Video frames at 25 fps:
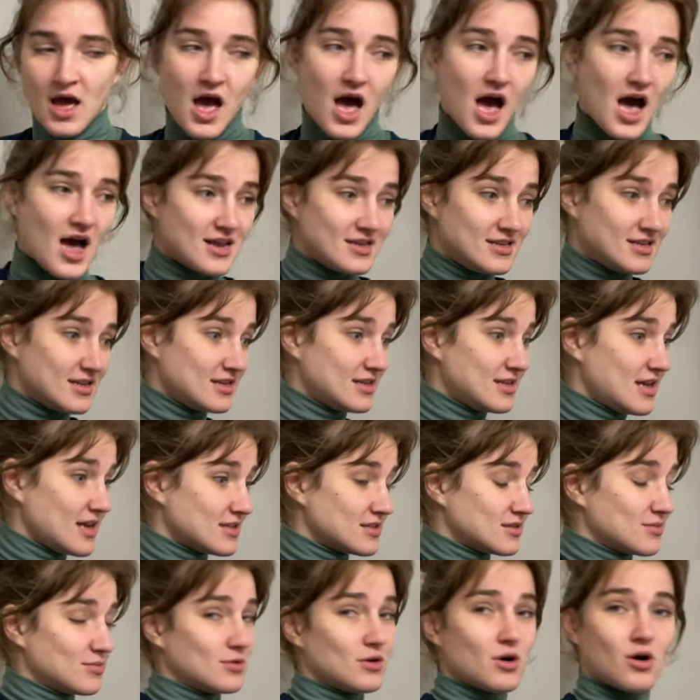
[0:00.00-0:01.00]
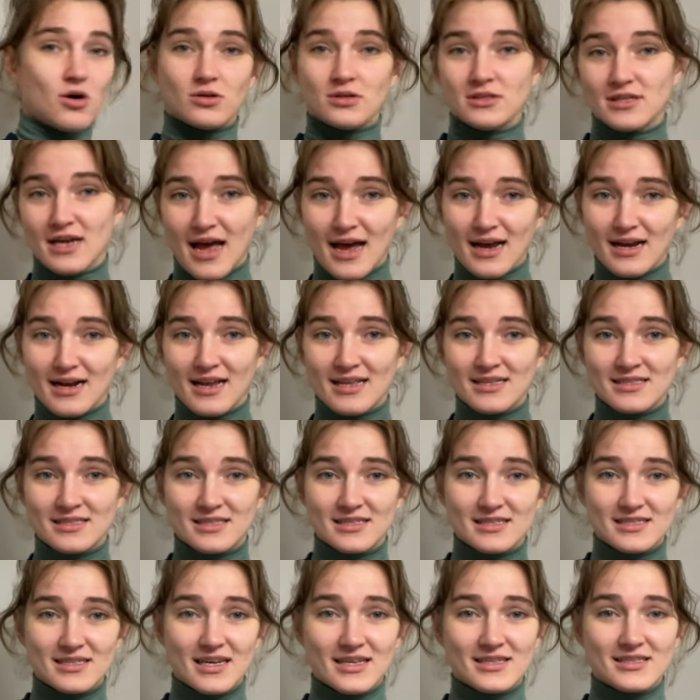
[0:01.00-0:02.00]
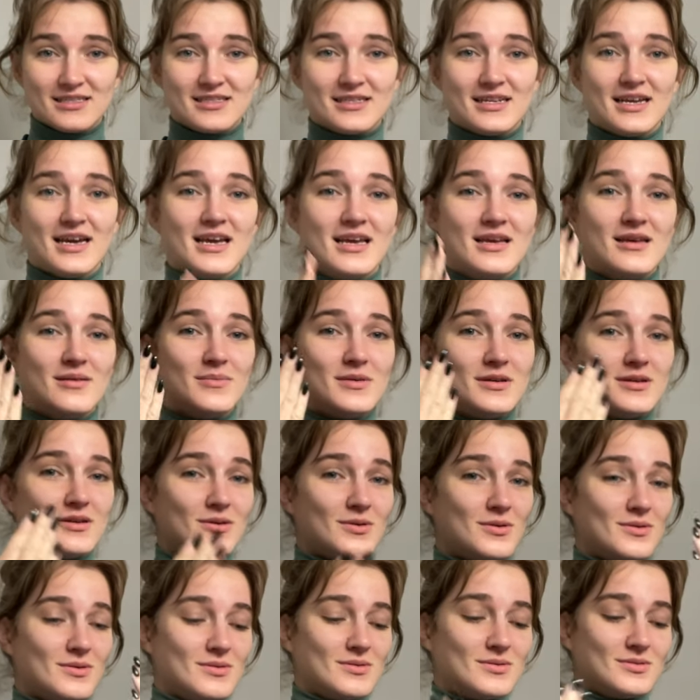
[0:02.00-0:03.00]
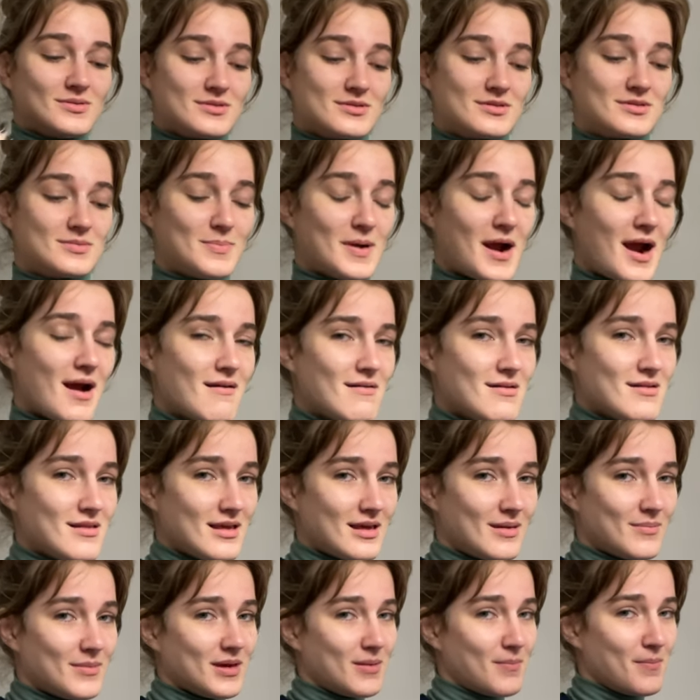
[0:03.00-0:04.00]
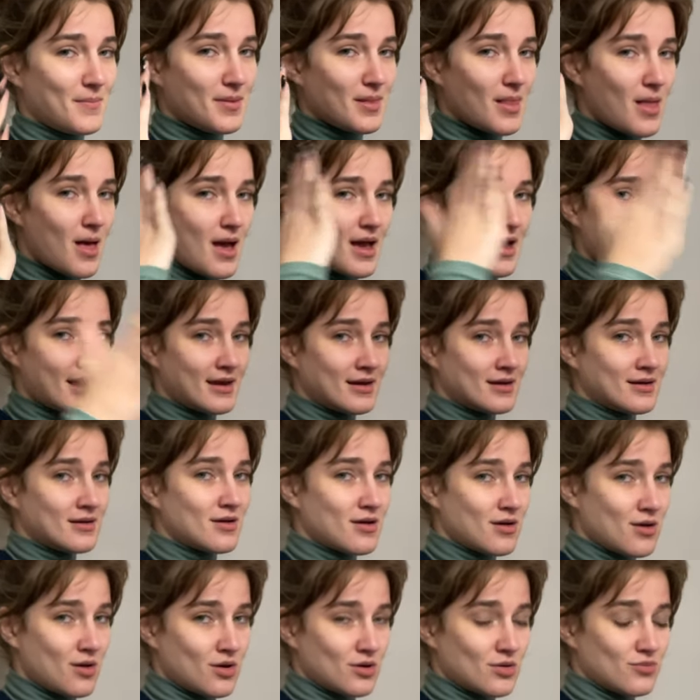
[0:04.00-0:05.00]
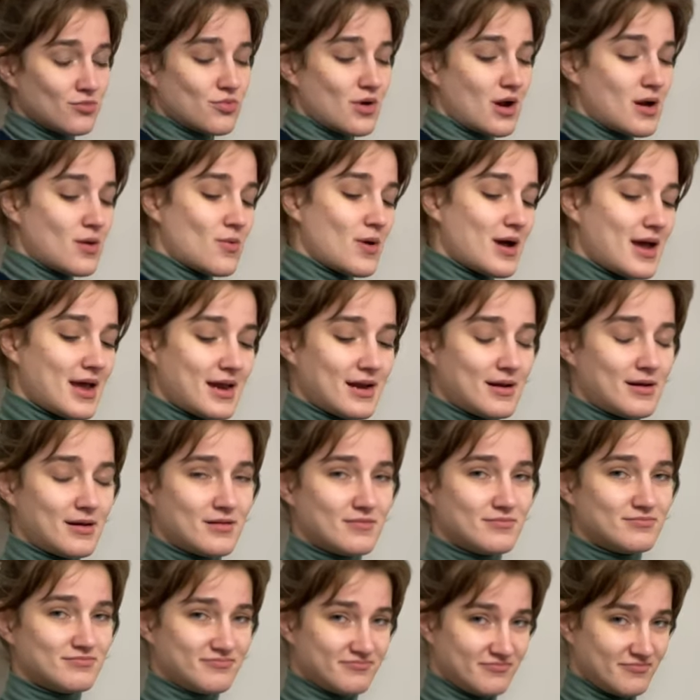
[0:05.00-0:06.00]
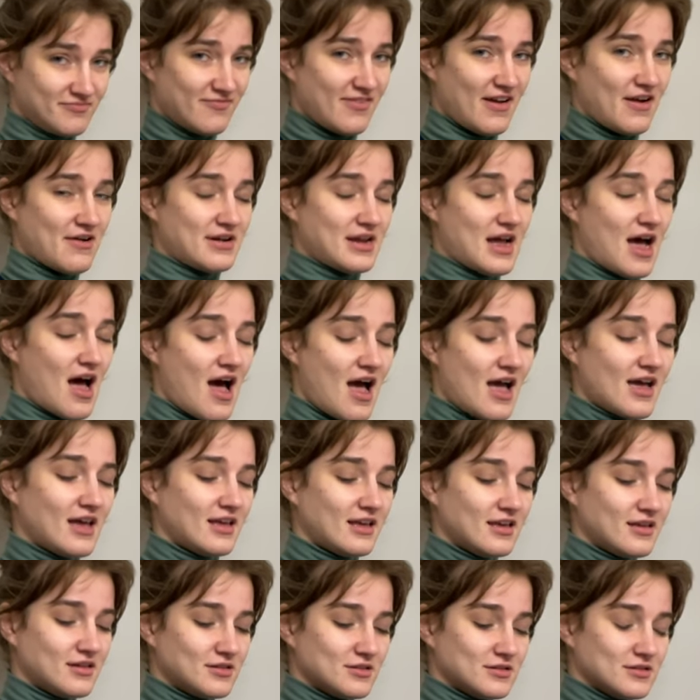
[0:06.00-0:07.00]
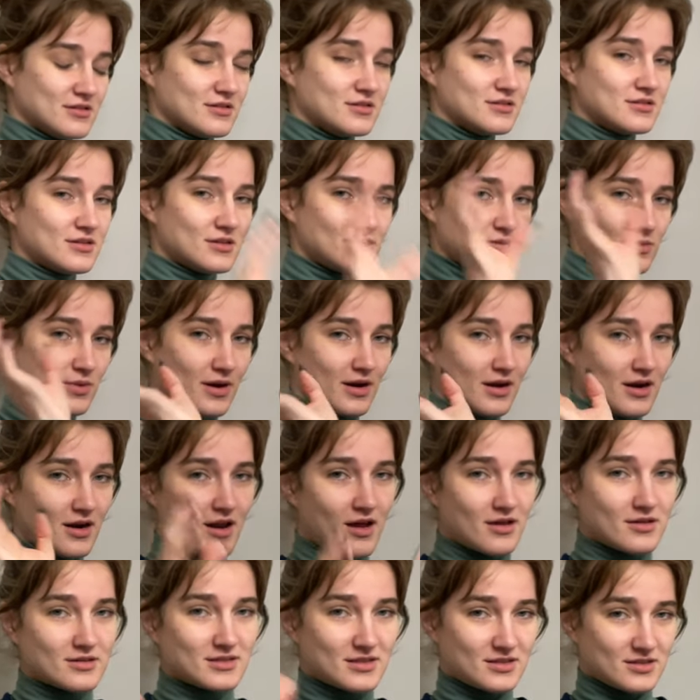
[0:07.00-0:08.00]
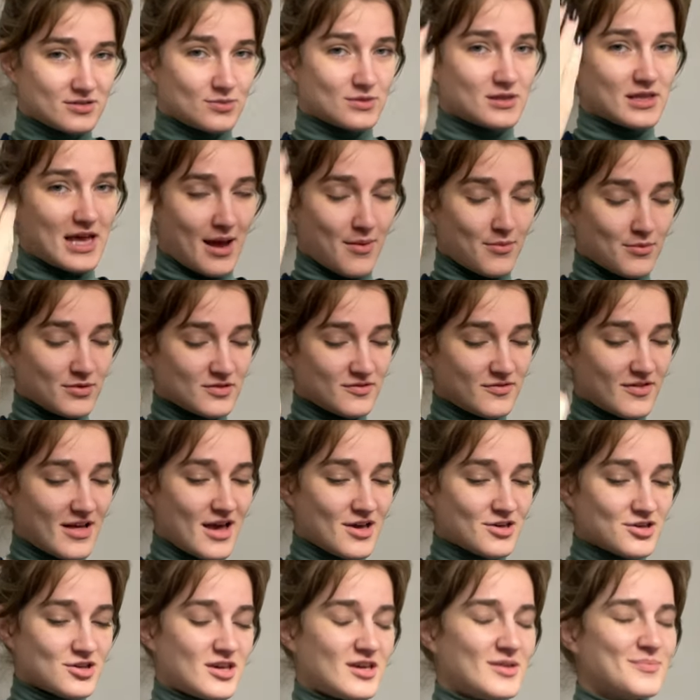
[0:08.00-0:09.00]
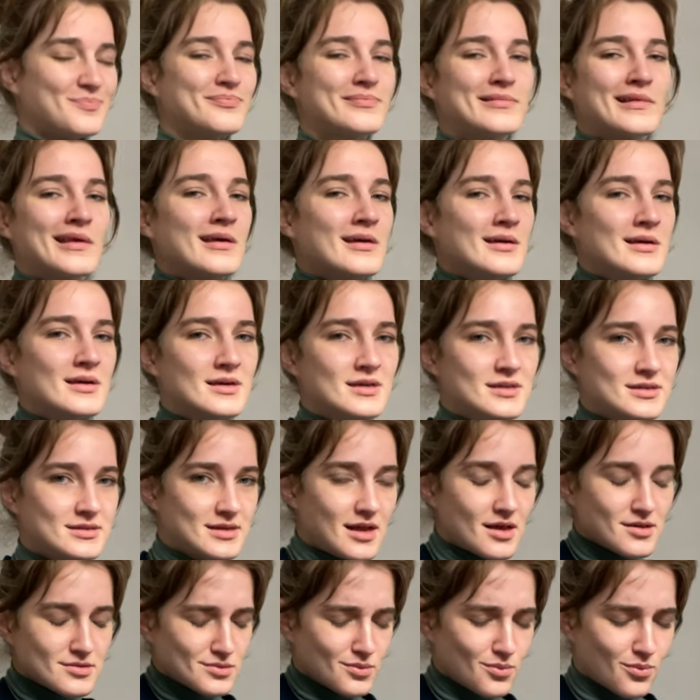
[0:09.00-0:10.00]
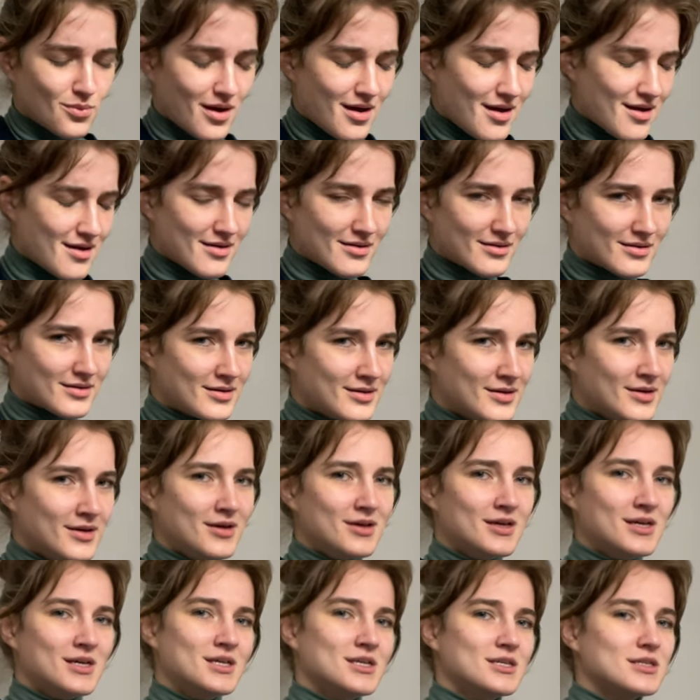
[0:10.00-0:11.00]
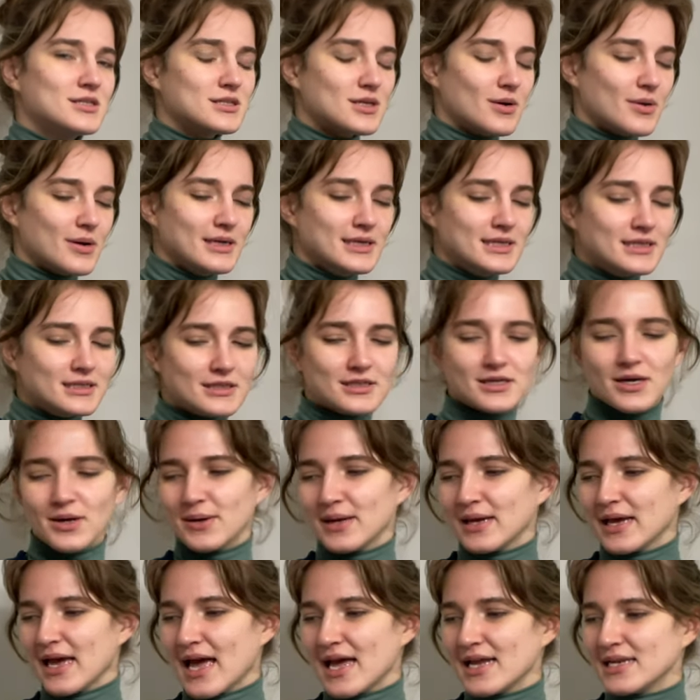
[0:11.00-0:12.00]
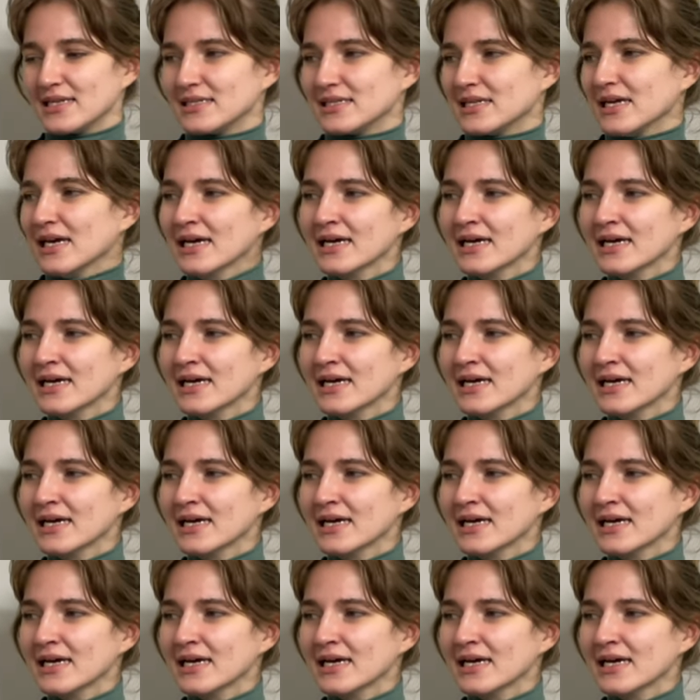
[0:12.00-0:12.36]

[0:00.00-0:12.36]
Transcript: I did get some contact lenses yesterday because apparently being blind on a runway in very high heels and wearing glasses with cameras flashing doesn't work. So I need to go and get,